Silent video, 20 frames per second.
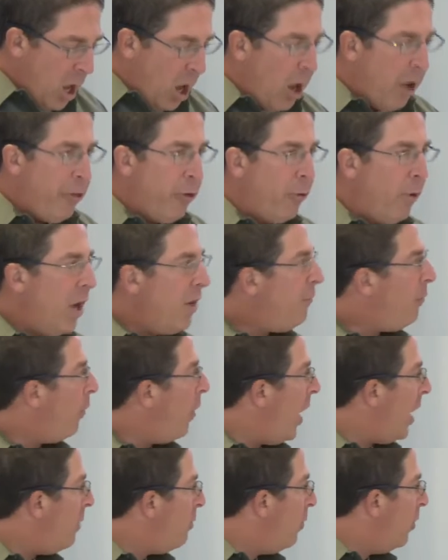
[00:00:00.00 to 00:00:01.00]
The Red
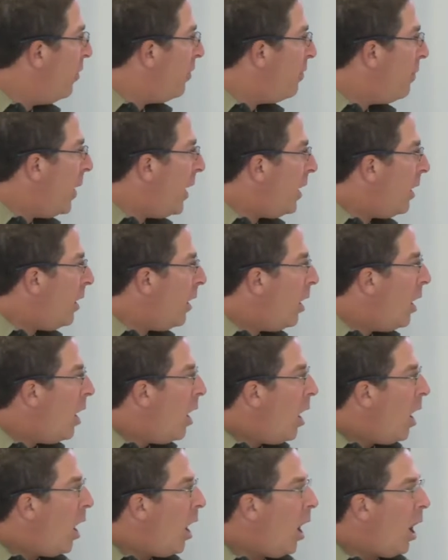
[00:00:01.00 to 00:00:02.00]
for Ed movement,
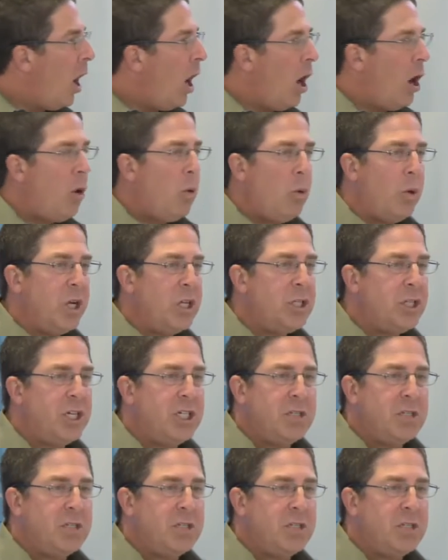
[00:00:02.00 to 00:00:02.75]
which